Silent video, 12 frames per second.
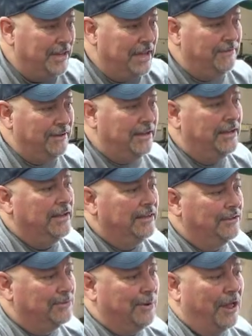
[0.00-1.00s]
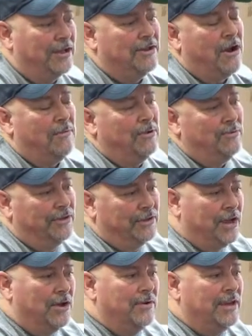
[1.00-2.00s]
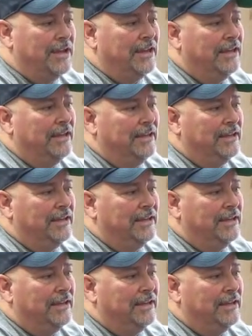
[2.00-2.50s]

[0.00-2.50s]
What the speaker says: Even this polycarbonate with a coating,